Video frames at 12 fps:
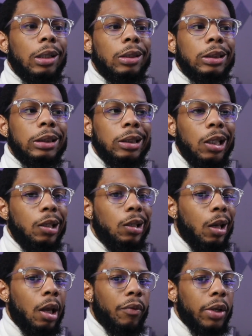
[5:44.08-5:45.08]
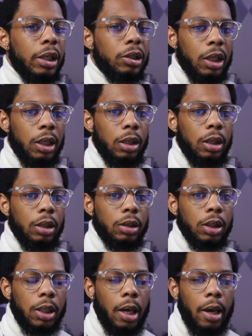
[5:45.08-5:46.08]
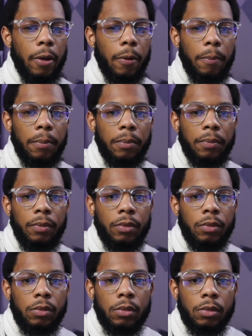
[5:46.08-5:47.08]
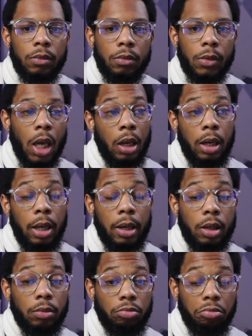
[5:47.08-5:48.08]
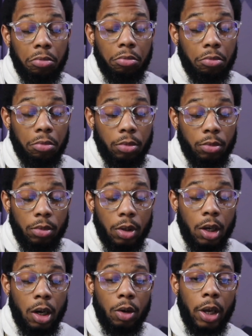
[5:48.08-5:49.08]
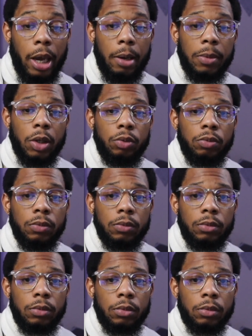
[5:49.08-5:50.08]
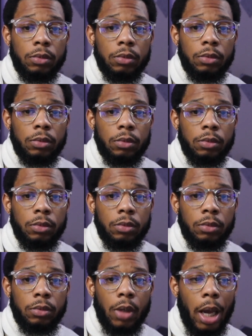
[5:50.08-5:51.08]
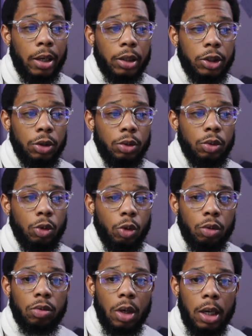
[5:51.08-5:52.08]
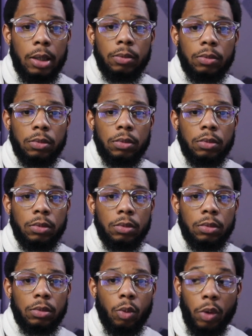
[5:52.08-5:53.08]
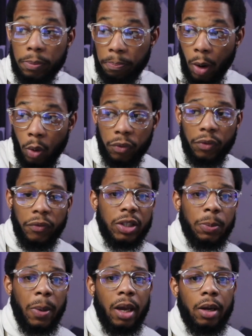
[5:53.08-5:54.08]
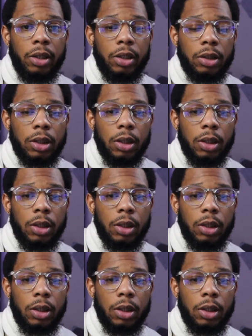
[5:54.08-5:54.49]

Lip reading: he never intended to say. Kind of like, Cam Newton. How this dude grew up with both of his parents